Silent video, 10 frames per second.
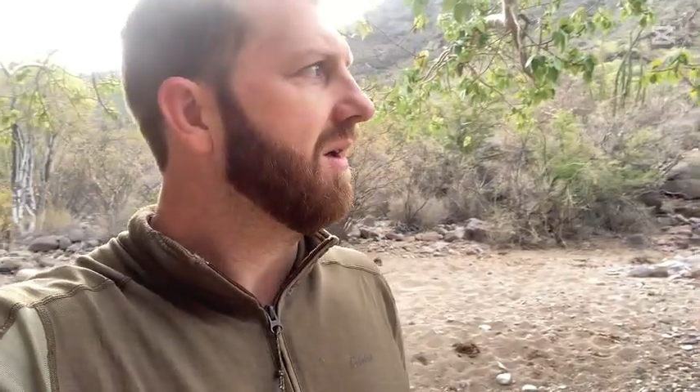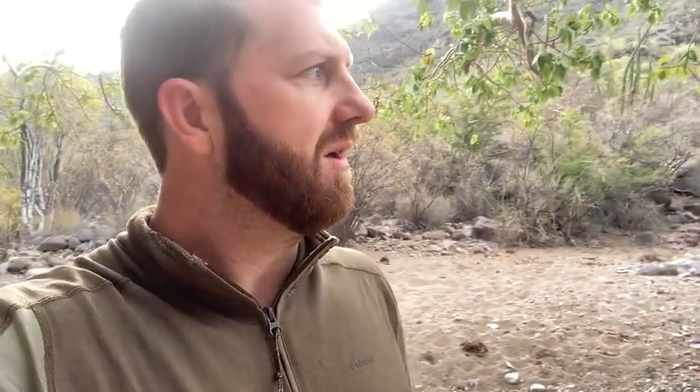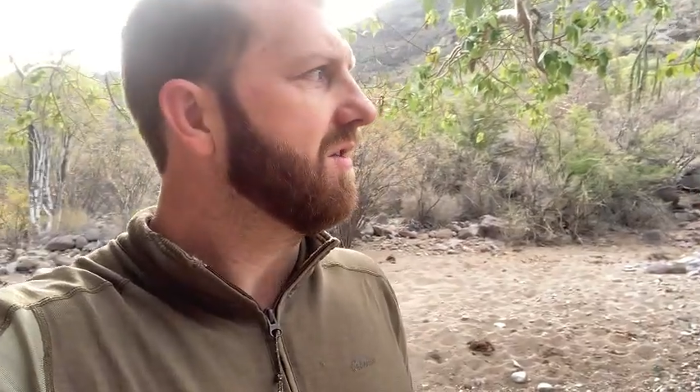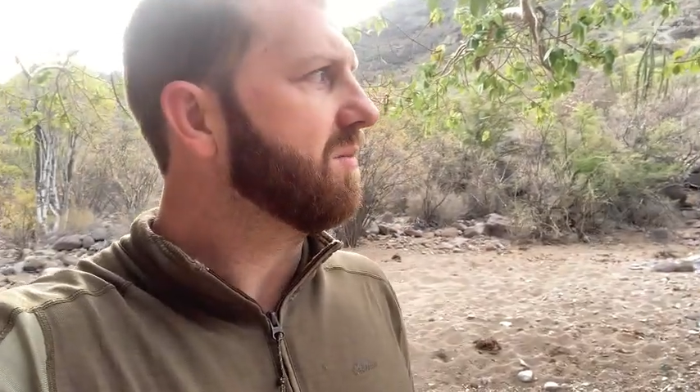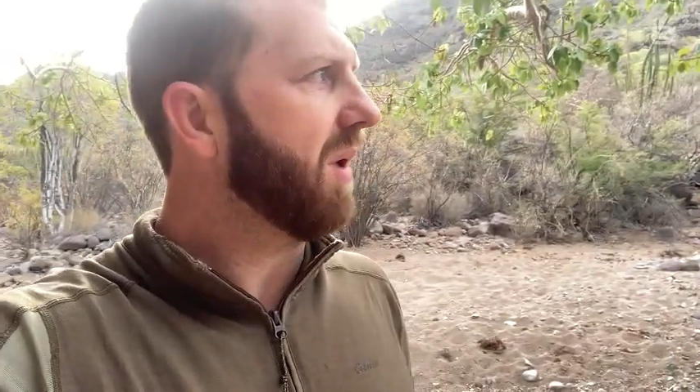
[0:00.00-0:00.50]

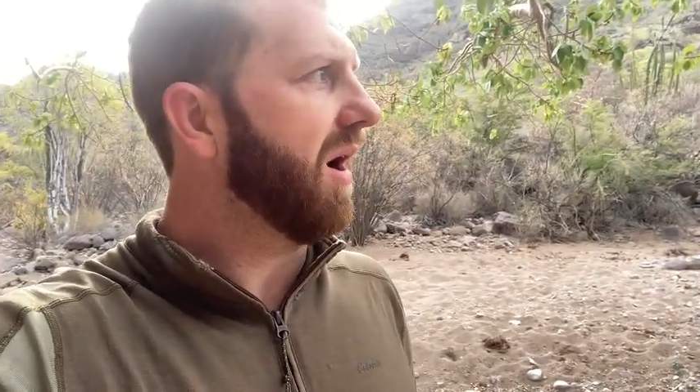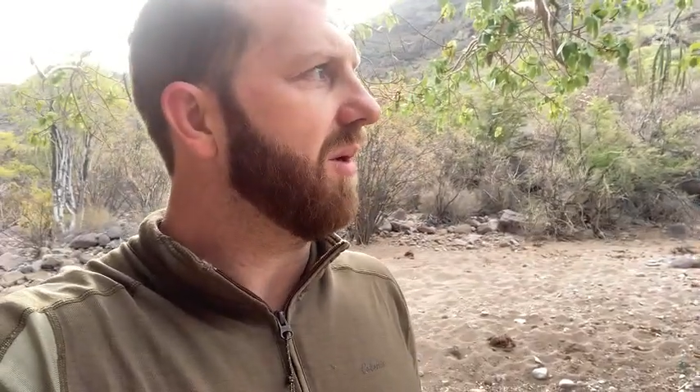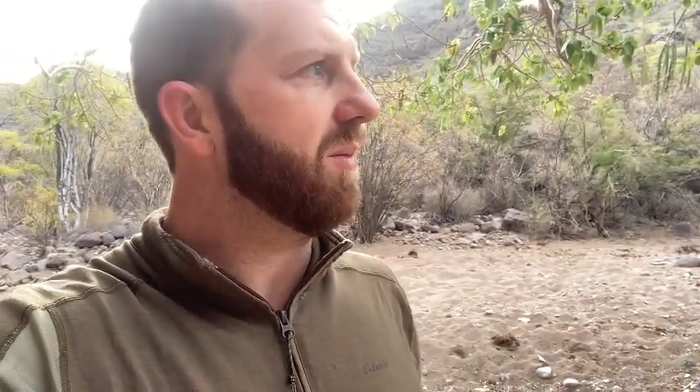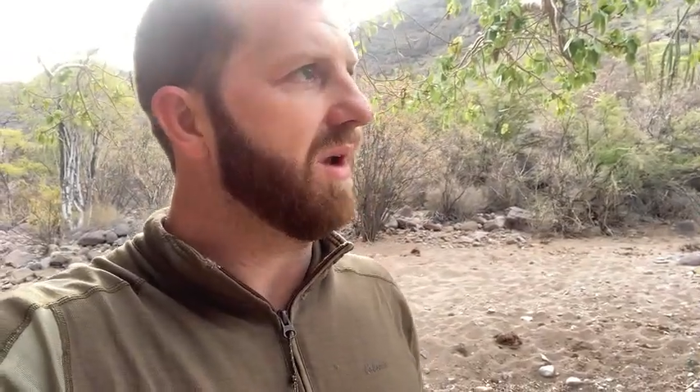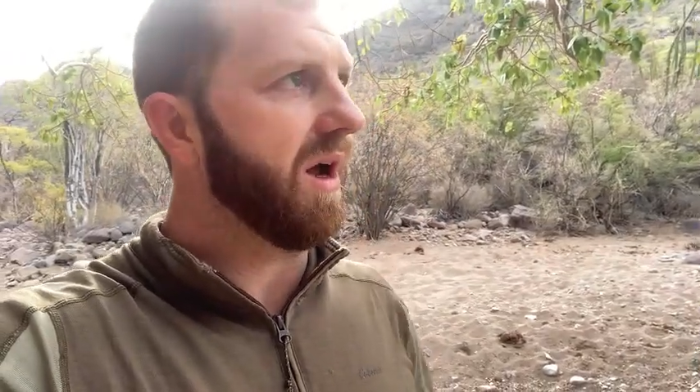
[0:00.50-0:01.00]
spot,
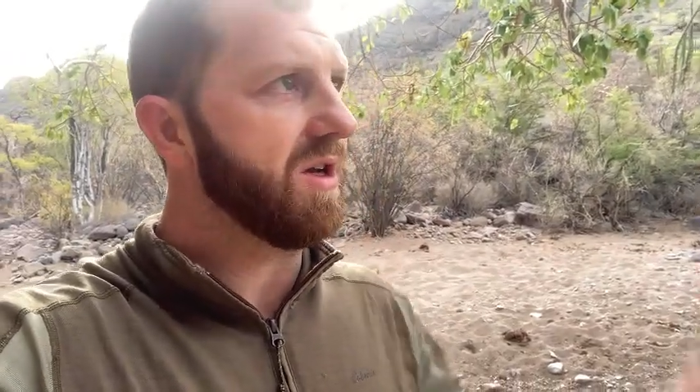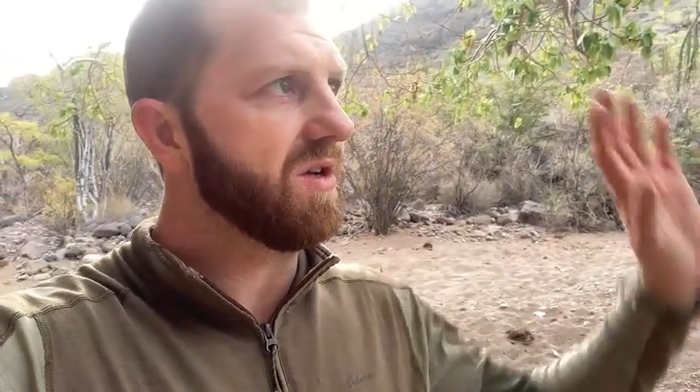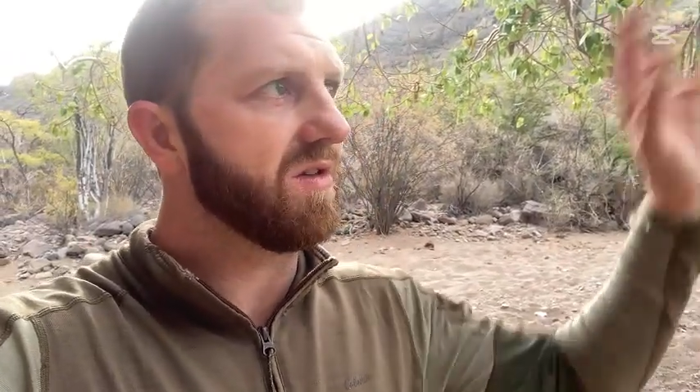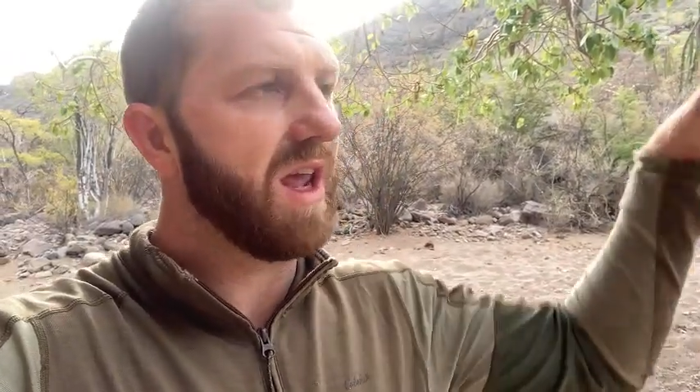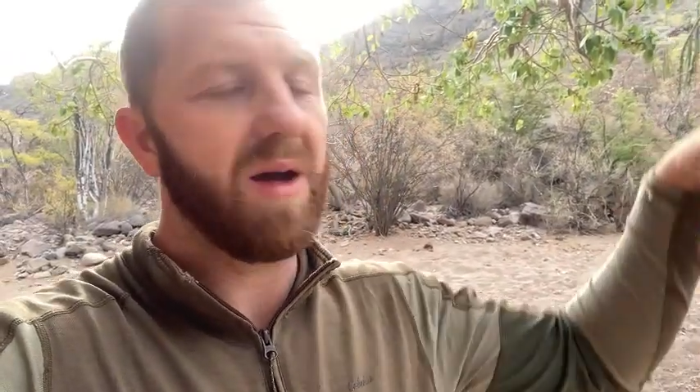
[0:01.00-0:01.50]
but I
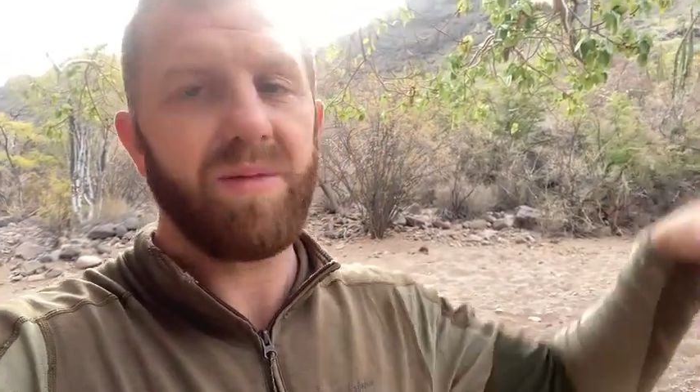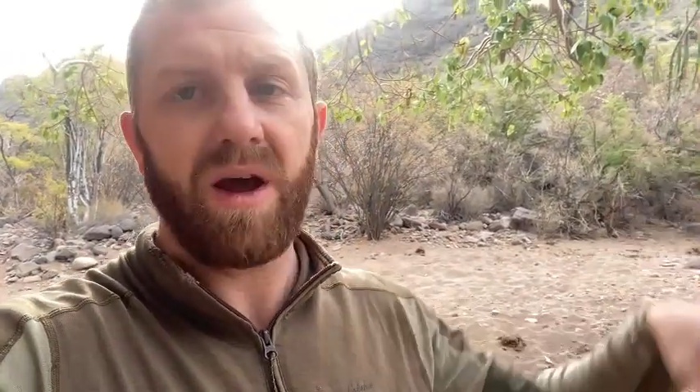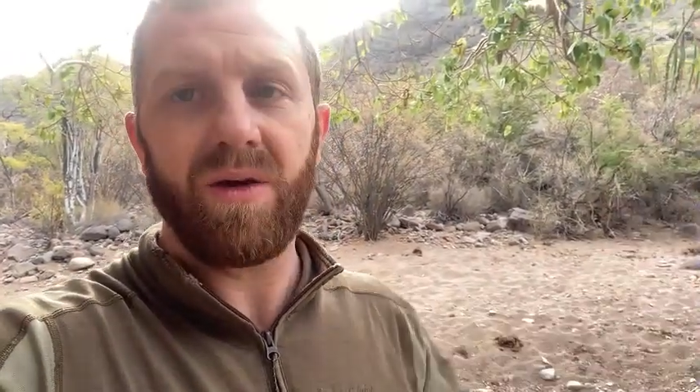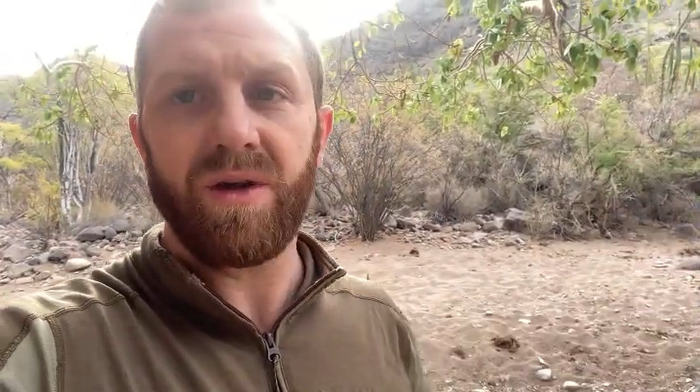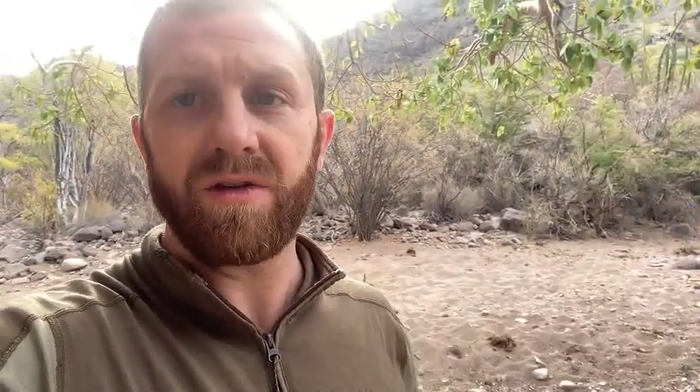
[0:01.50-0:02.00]
just camped
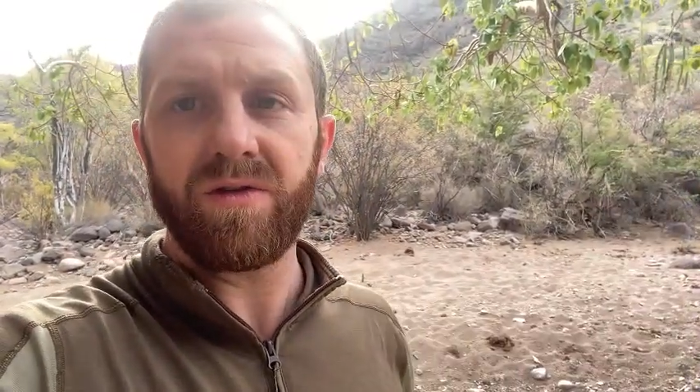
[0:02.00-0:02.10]
out next